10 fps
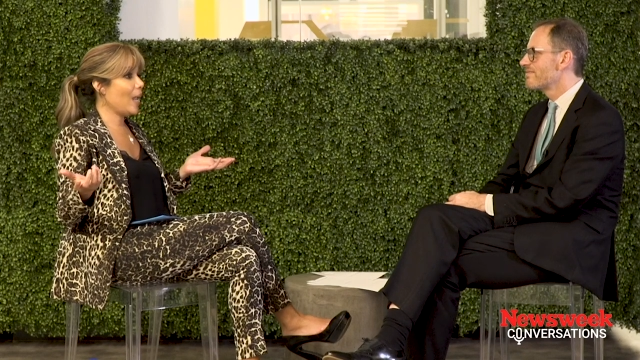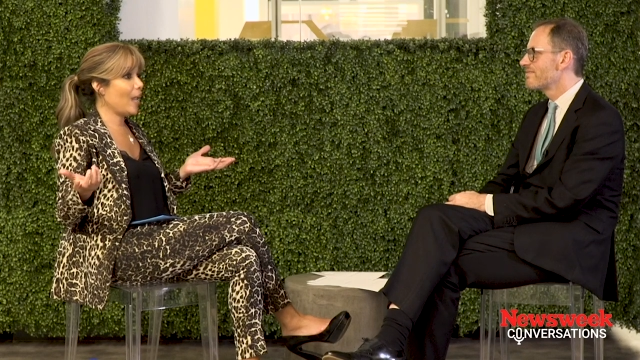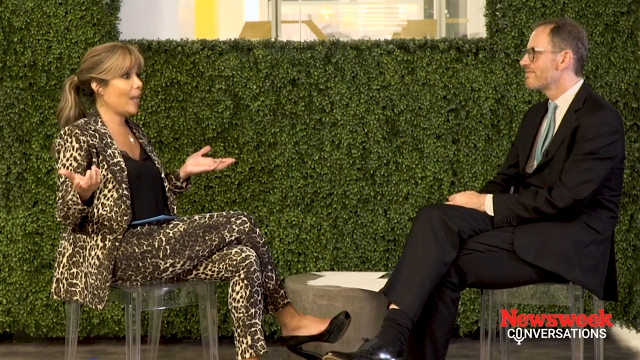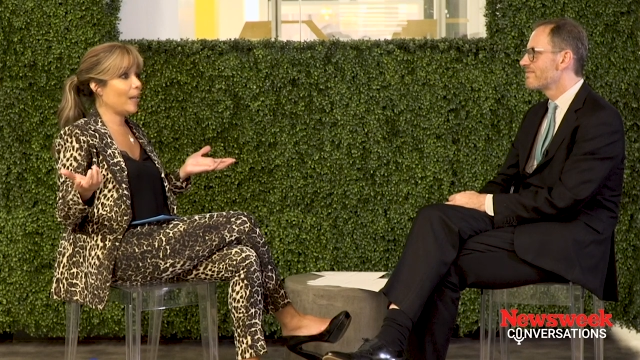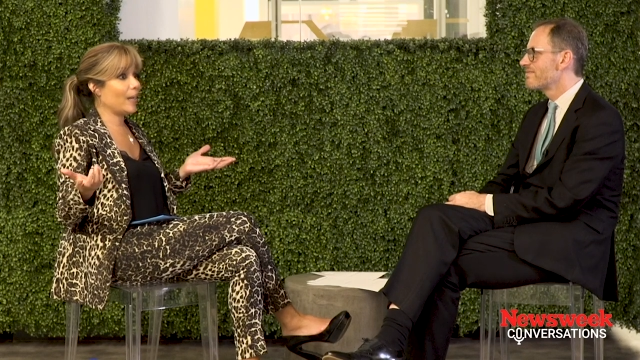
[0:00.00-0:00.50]

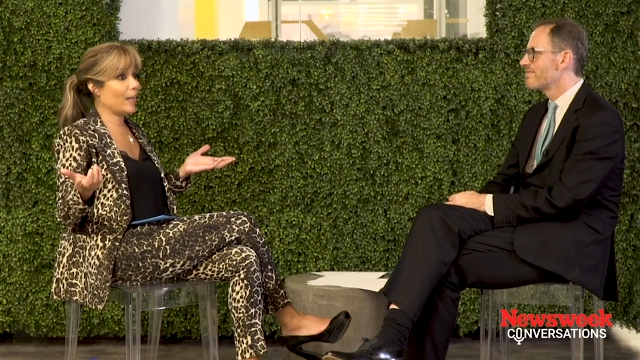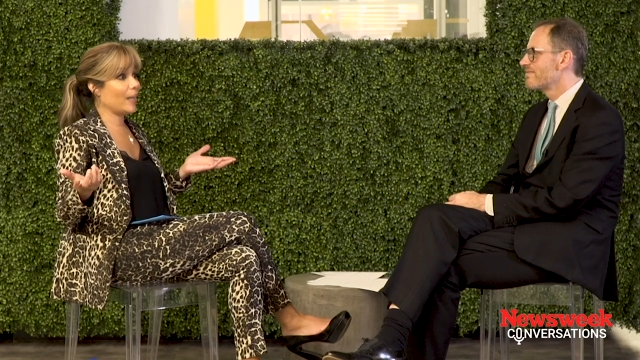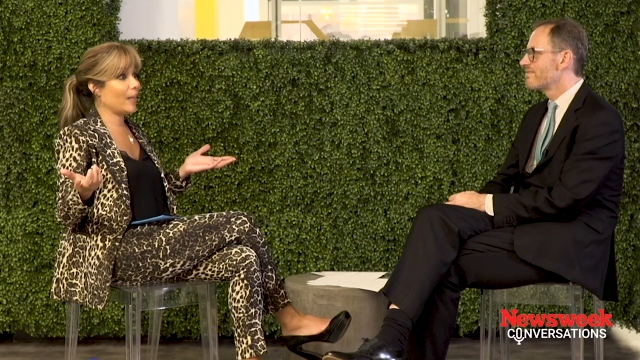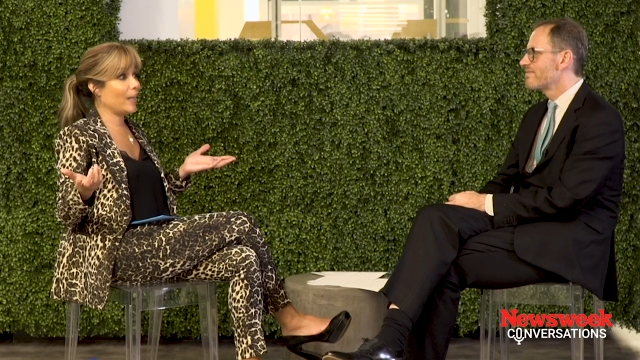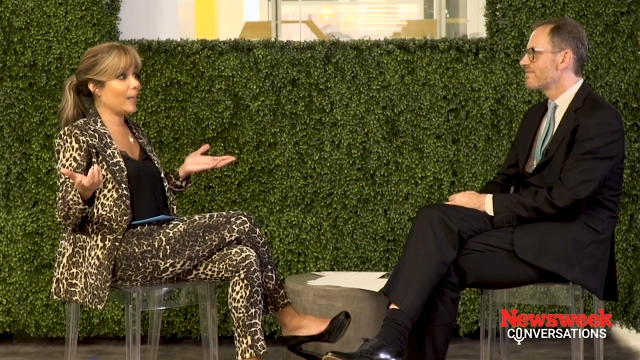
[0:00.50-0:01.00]
Speaker 1: And
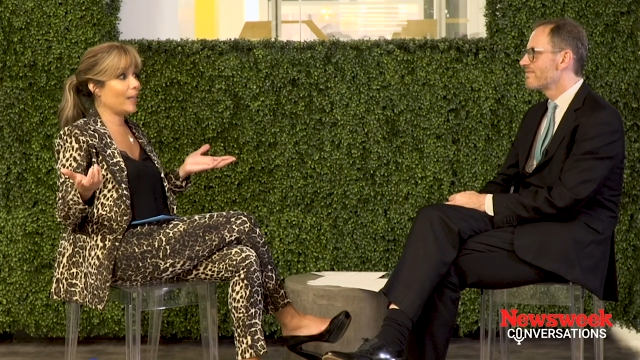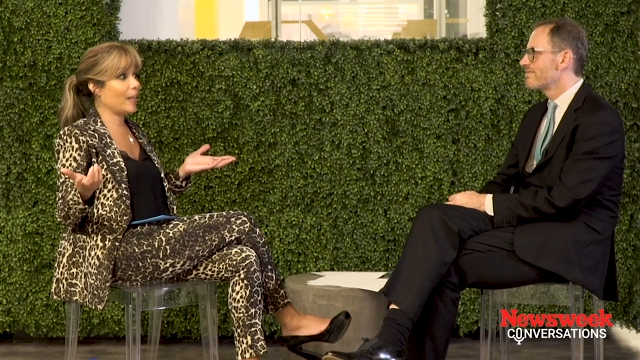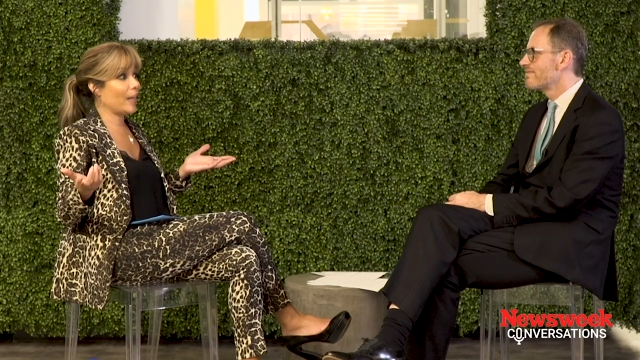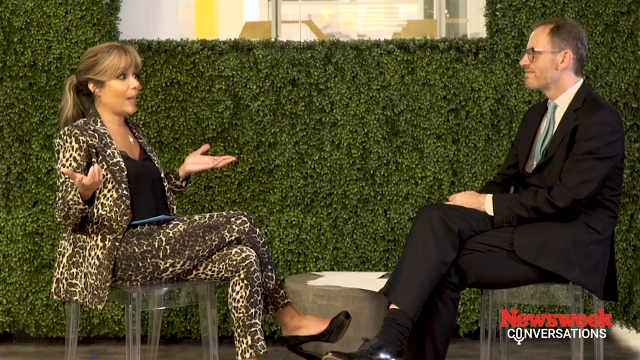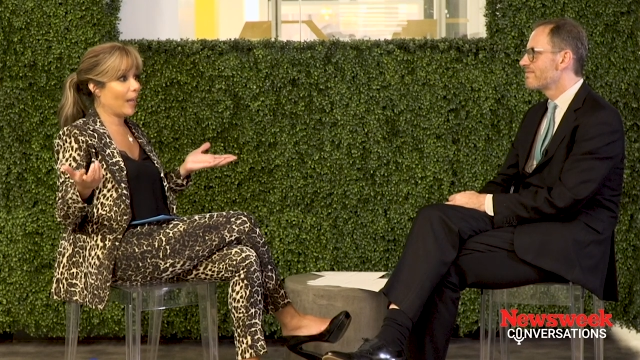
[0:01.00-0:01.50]

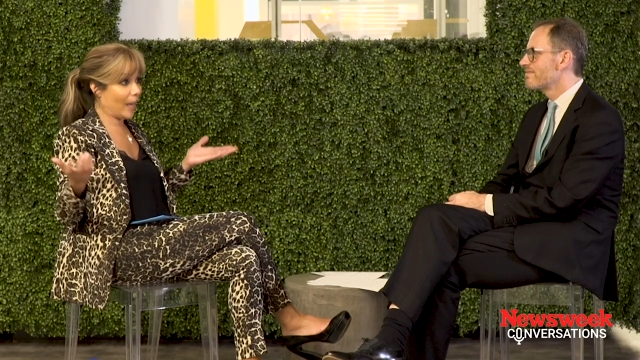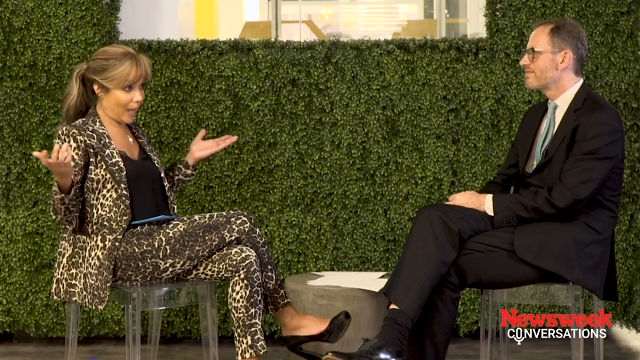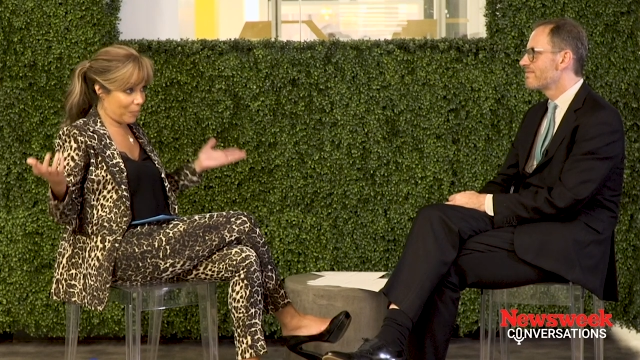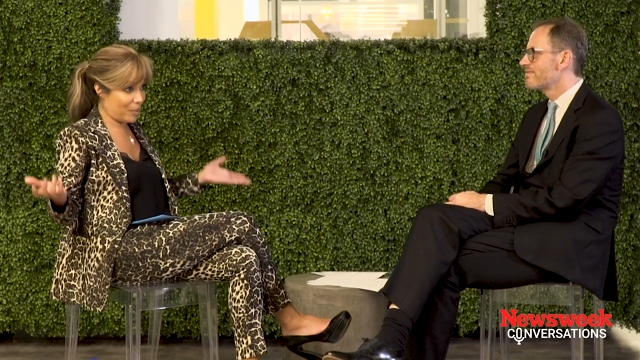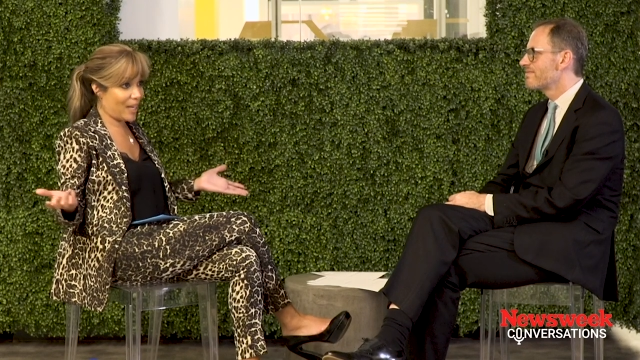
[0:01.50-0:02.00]

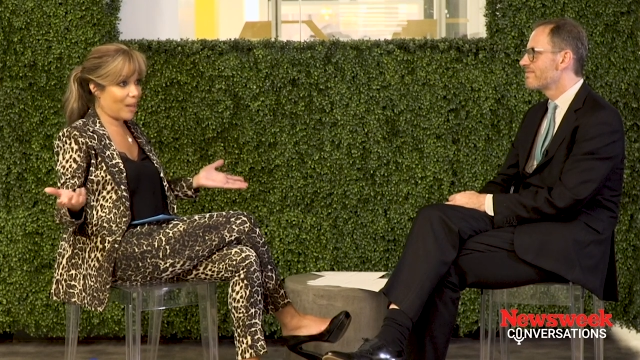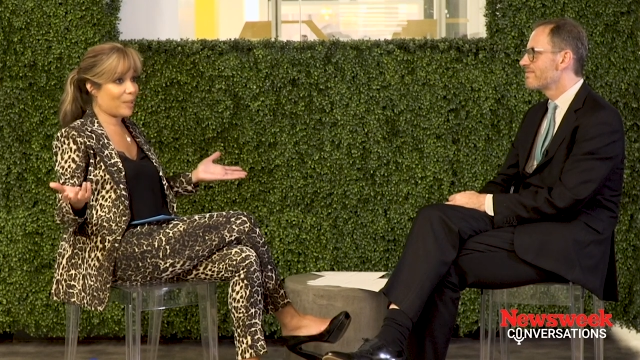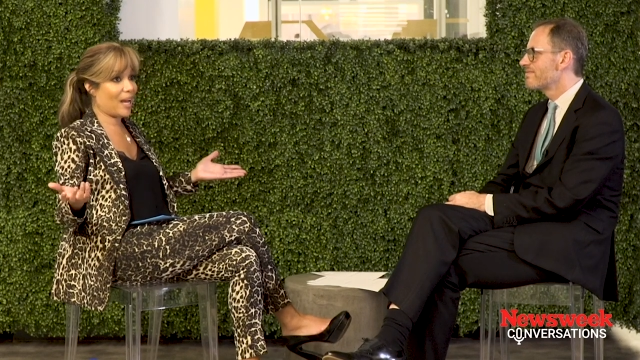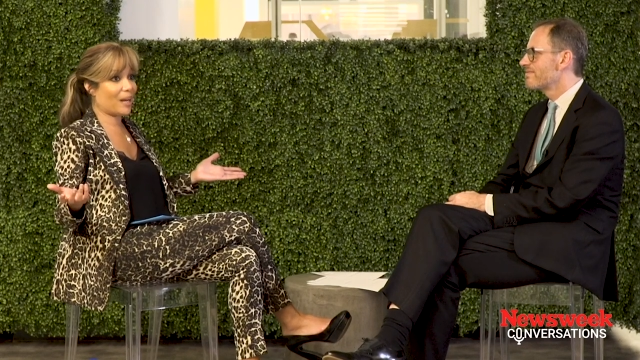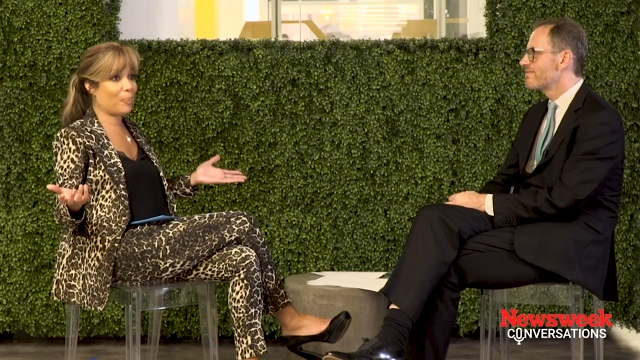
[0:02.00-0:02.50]
I
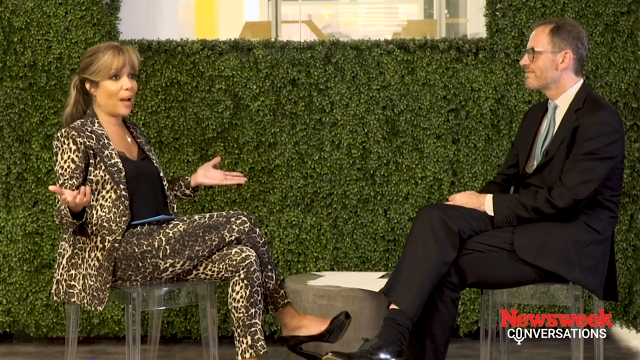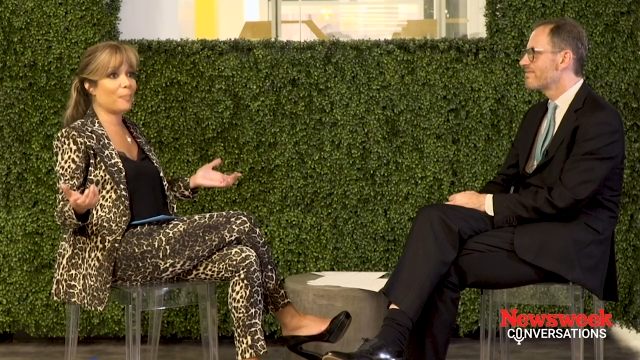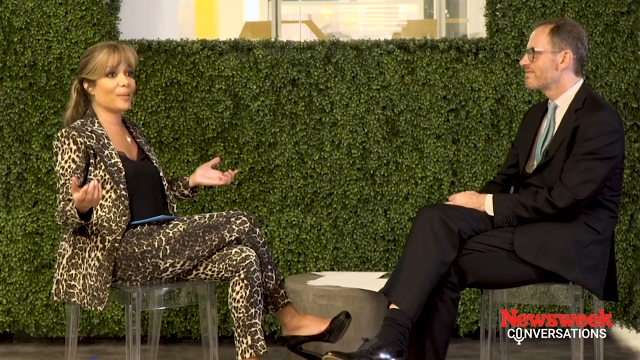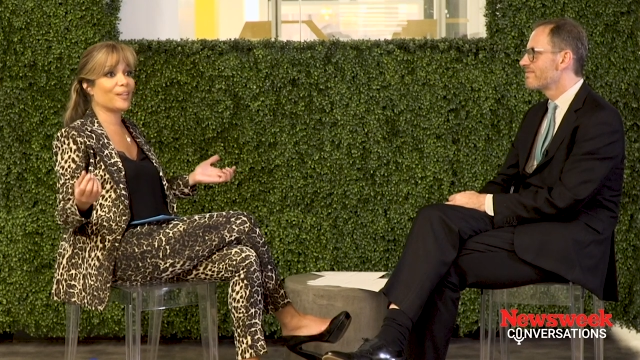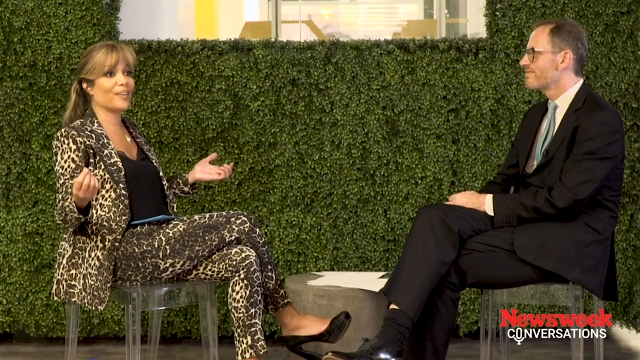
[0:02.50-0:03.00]
became kind of
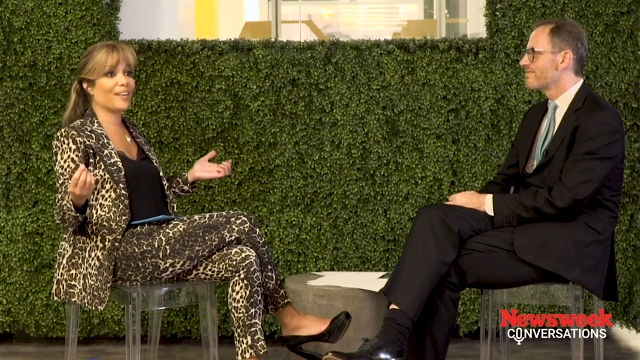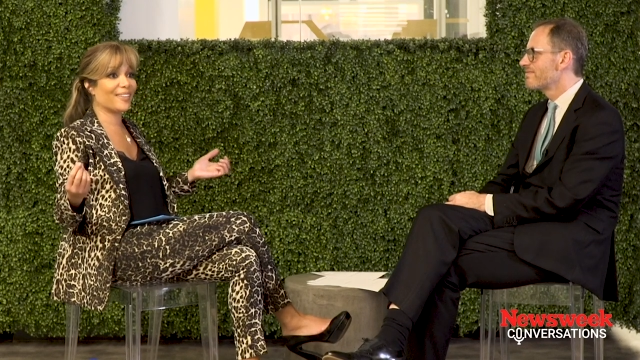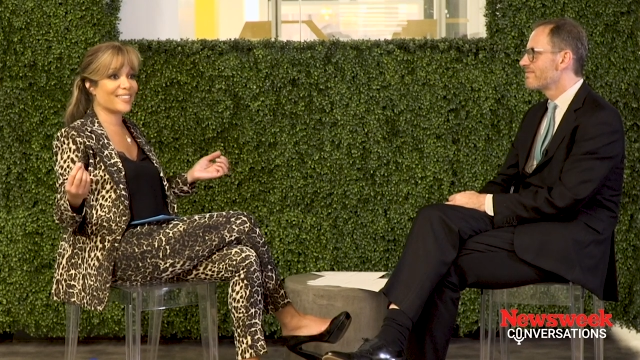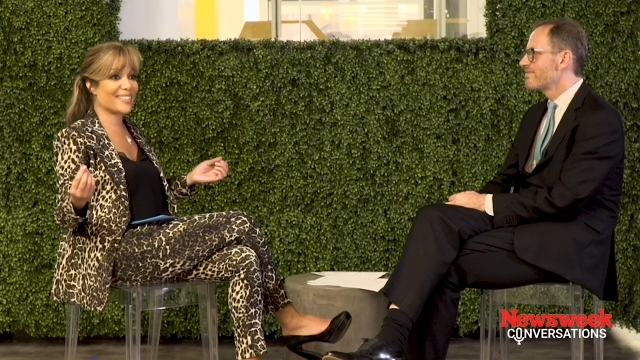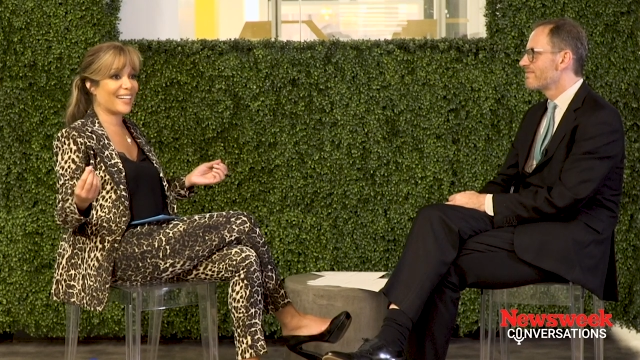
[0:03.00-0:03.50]
popular
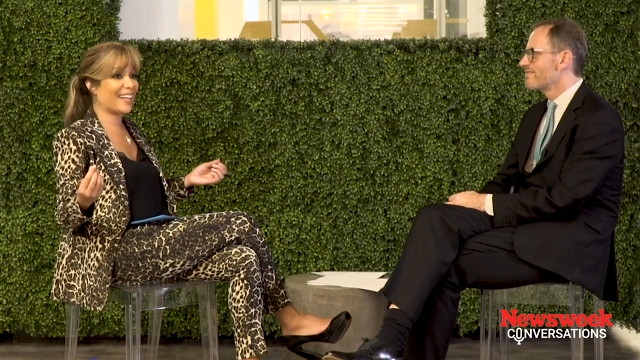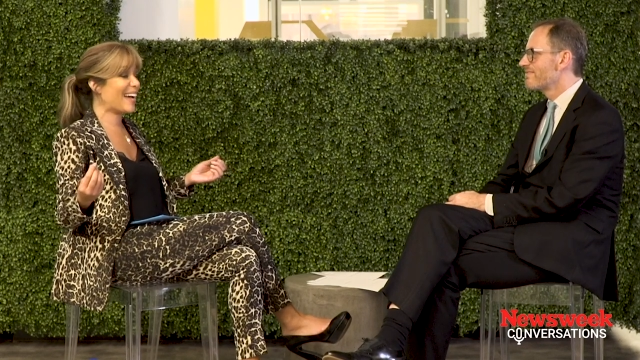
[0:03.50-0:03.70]
under Sunny